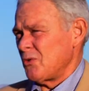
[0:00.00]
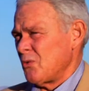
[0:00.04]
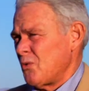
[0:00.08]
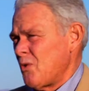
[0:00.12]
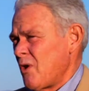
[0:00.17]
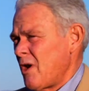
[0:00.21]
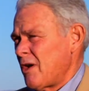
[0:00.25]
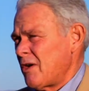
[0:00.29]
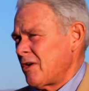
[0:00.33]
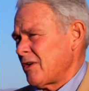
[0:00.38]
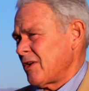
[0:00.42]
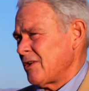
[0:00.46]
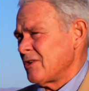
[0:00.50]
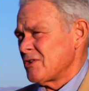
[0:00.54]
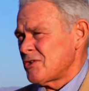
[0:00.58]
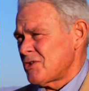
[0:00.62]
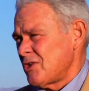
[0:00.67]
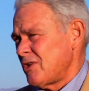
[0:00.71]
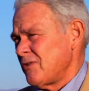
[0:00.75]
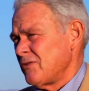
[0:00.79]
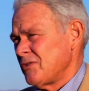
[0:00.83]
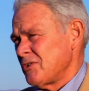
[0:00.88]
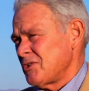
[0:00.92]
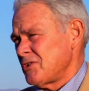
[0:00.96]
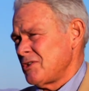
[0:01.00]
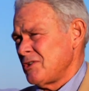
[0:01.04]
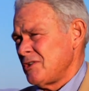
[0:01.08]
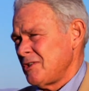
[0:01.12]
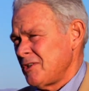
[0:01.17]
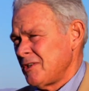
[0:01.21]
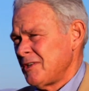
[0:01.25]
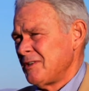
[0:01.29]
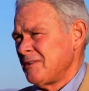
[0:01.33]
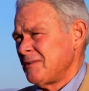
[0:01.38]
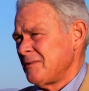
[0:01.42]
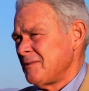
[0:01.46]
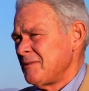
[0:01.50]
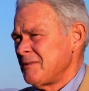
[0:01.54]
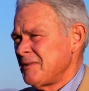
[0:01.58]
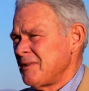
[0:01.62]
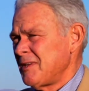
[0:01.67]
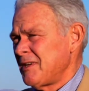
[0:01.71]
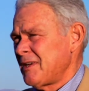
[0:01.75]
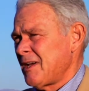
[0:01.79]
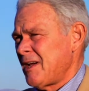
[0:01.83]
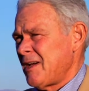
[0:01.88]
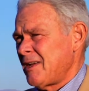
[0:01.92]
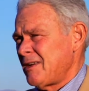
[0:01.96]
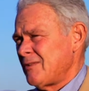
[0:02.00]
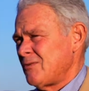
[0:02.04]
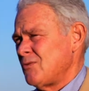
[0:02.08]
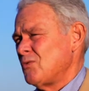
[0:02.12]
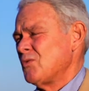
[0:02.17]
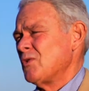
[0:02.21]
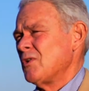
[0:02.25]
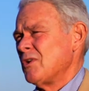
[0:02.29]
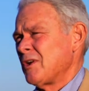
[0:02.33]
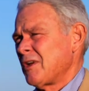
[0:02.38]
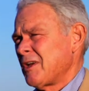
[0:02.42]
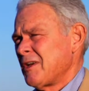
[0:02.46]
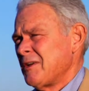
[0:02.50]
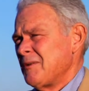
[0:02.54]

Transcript: Water Conservancy kind of work?